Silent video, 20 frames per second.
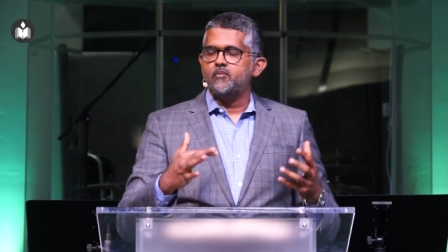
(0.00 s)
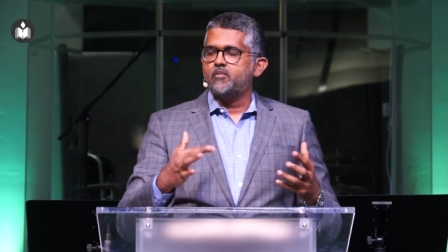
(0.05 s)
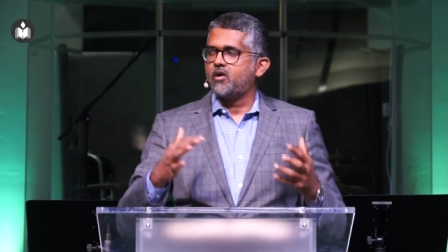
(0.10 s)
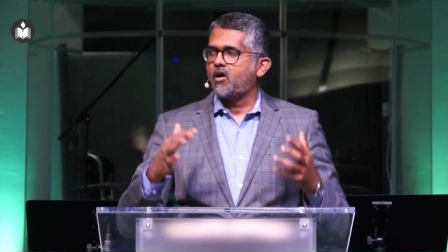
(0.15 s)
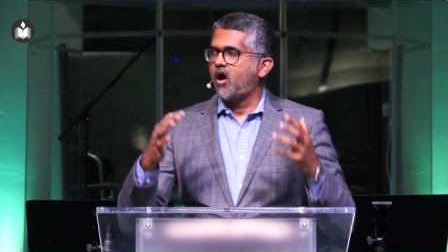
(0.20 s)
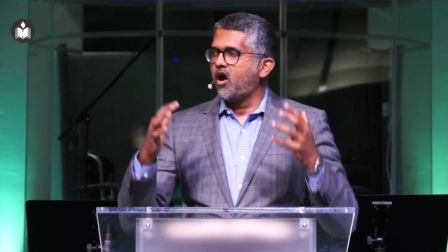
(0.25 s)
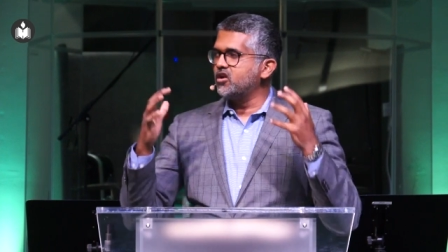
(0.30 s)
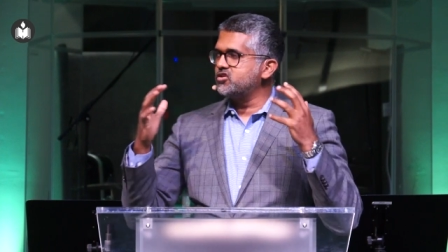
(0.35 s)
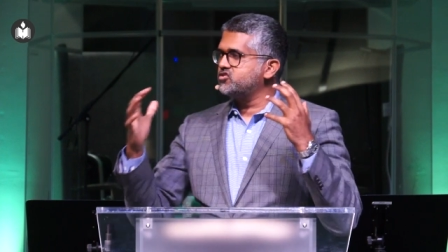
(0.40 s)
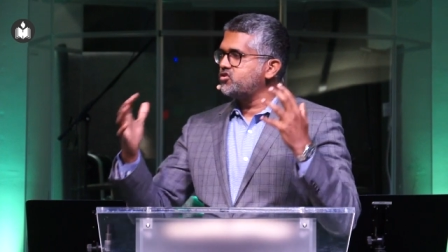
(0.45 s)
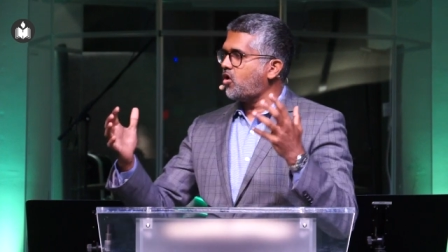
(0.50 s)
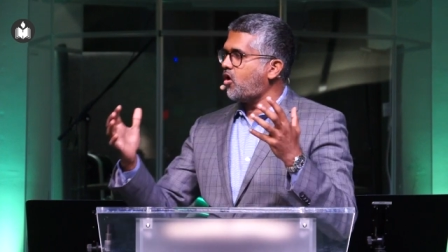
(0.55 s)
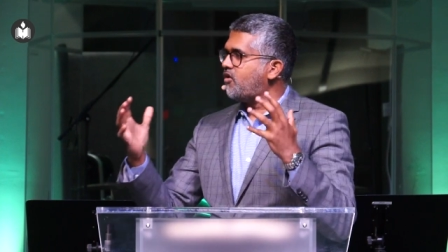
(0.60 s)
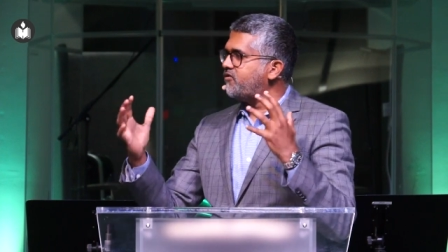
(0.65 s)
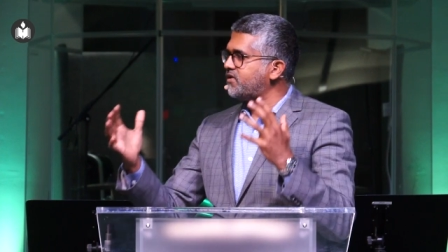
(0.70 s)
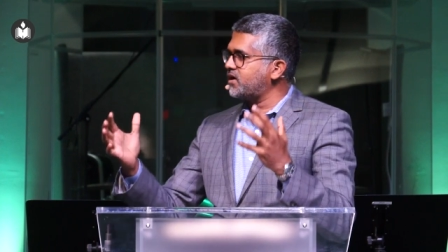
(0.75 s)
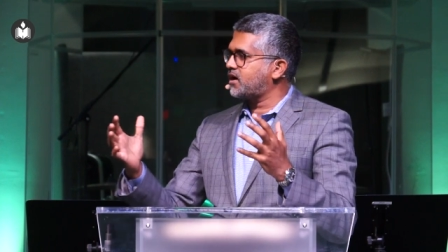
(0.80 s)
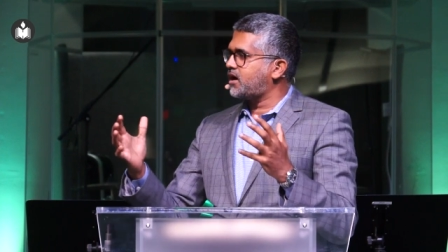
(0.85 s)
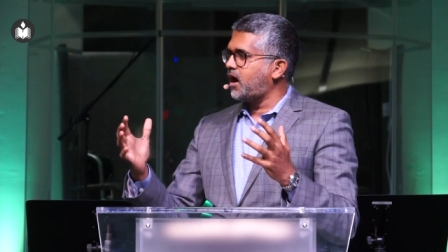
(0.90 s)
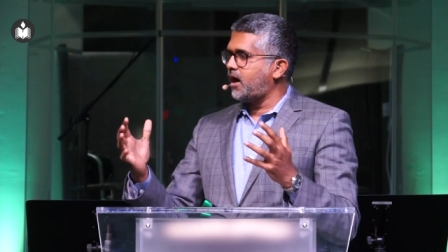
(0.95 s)
but also
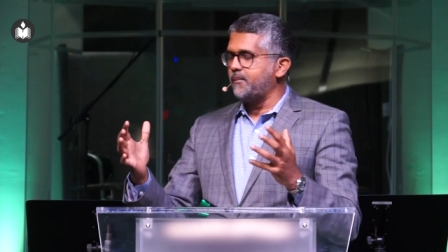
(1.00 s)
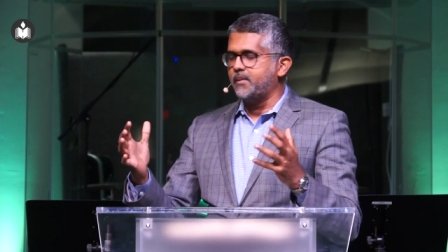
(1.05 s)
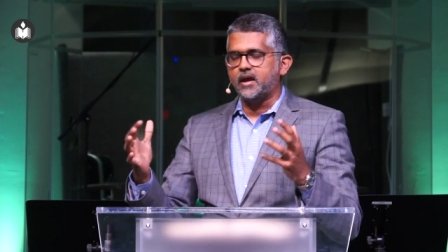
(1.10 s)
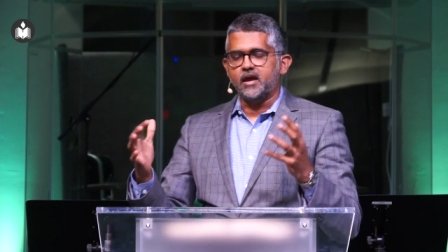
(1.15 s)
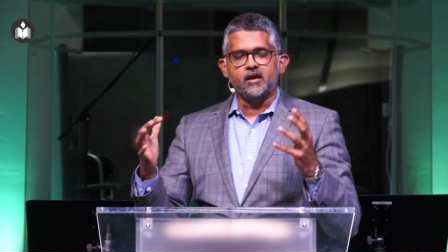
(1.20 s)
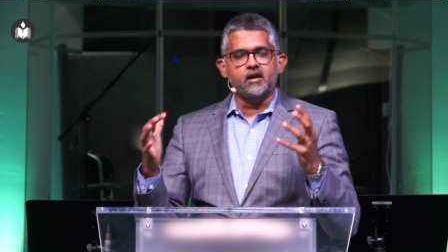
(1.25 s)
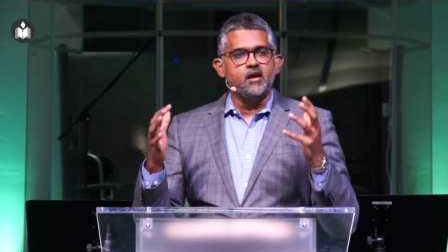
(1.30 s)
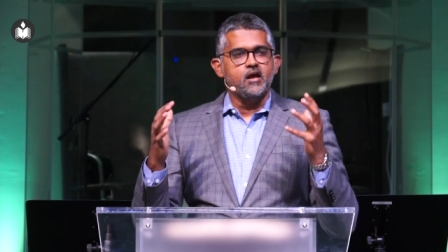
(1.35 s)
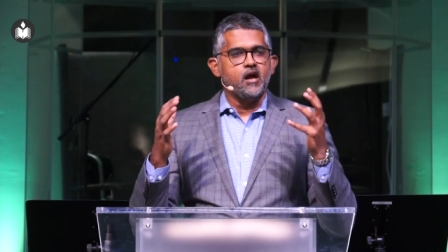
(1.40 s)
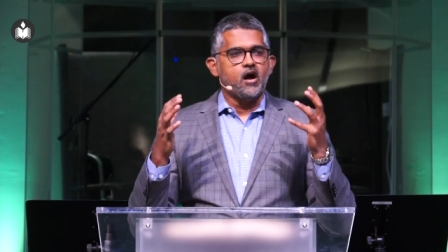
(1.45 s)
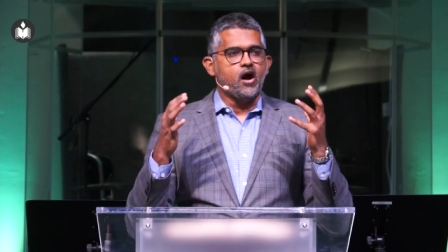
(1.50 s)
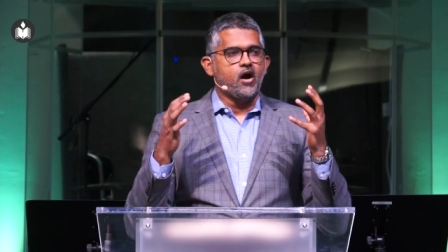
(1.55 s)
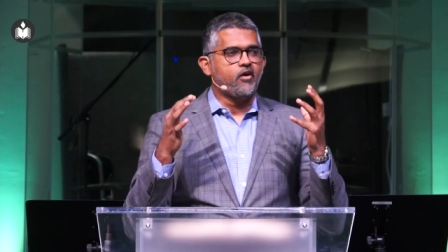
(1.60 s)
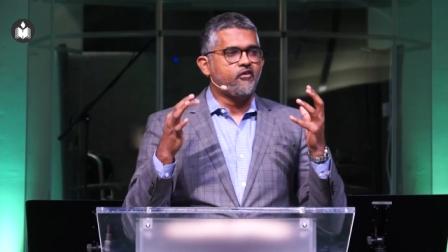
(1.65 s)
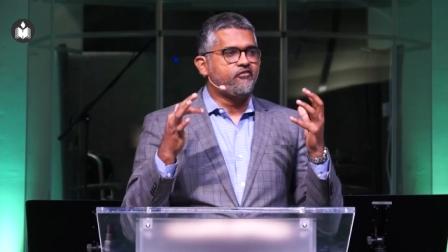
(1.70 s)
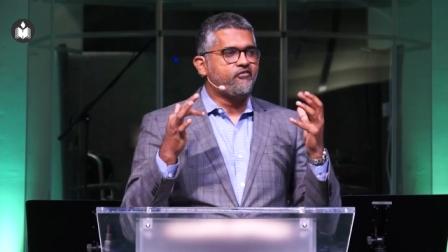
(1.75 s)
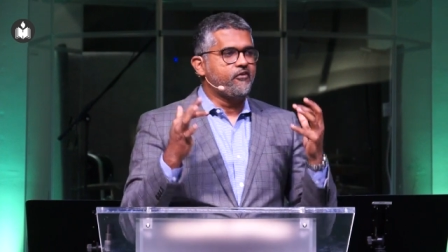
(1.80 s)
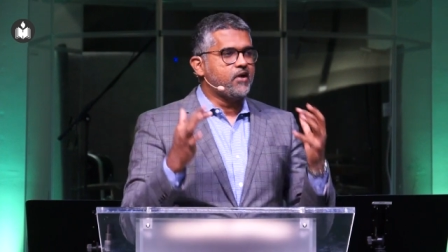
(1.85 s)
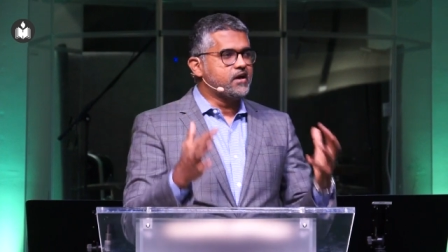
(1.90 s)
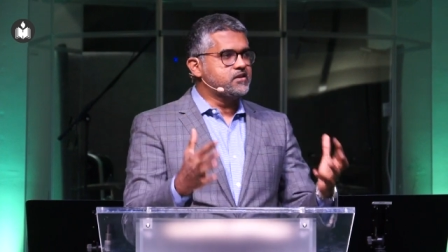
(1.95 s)
overcoming
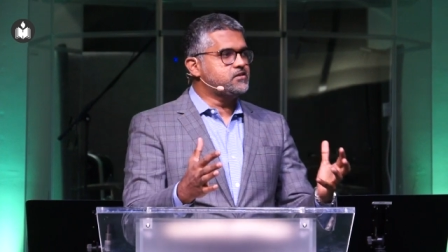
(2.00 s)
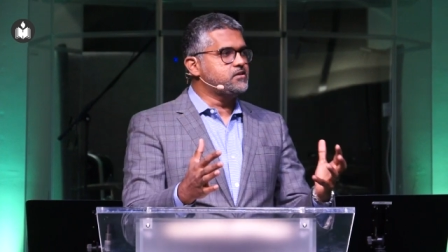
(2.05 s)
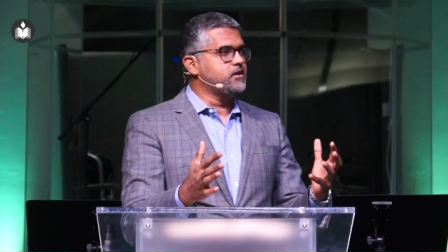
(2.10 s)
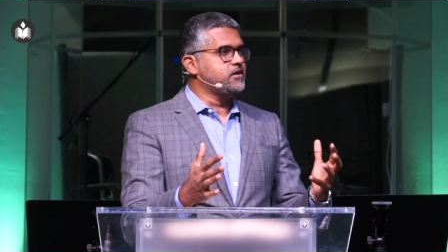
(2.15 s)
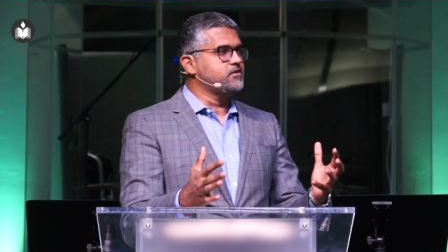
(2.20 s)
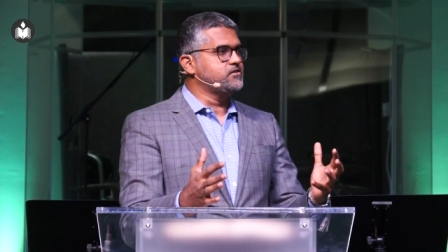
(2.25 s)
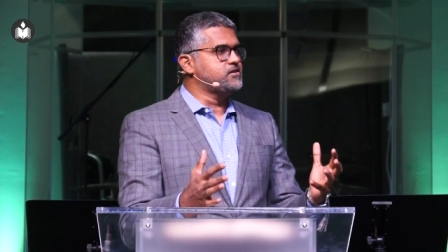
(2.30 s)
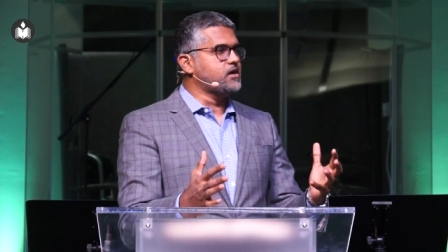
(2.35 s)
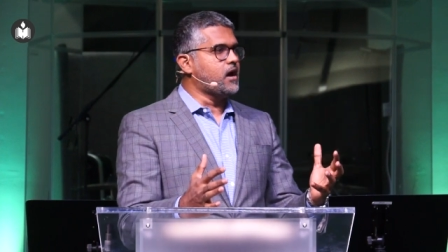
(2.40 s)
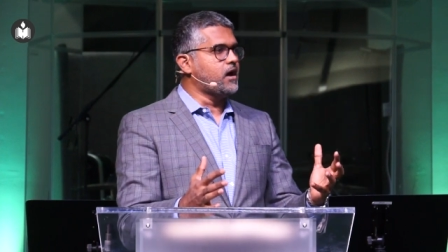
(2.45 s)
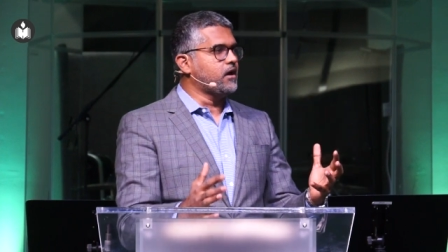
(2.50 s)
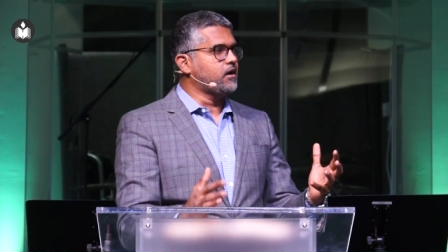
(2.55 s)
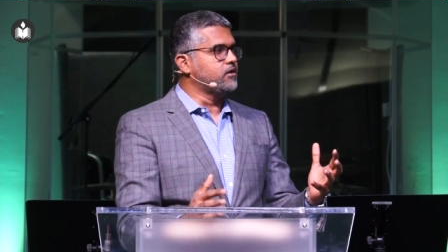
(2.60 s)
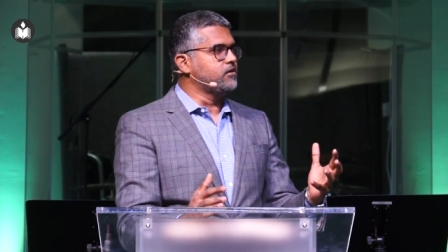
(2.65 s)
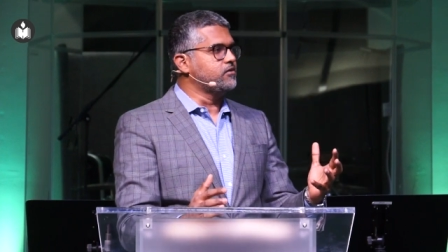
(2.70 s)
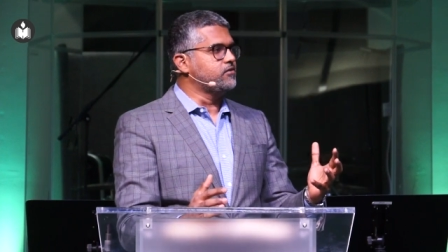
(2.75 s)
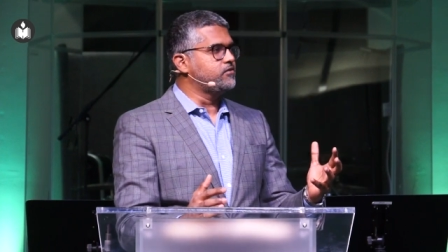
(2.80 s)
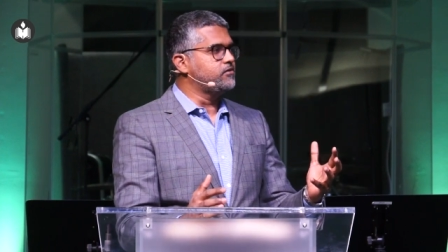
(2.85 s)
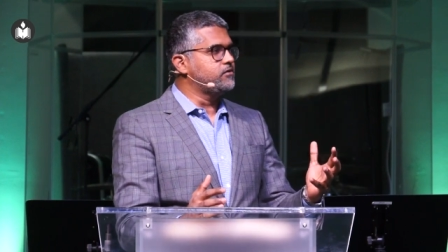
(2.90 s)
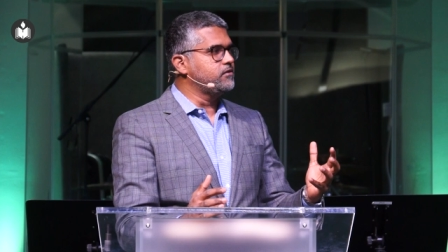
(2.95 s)
our fleshy
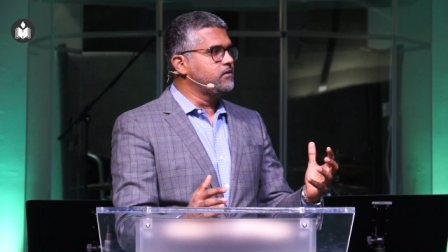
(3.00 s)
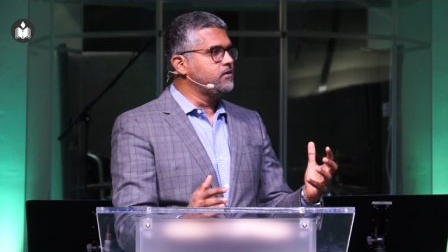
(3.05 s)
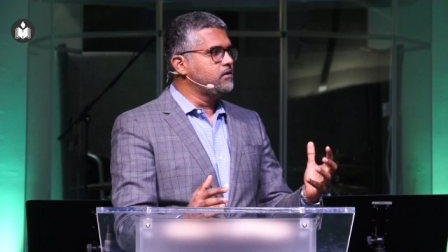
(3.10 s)
desires.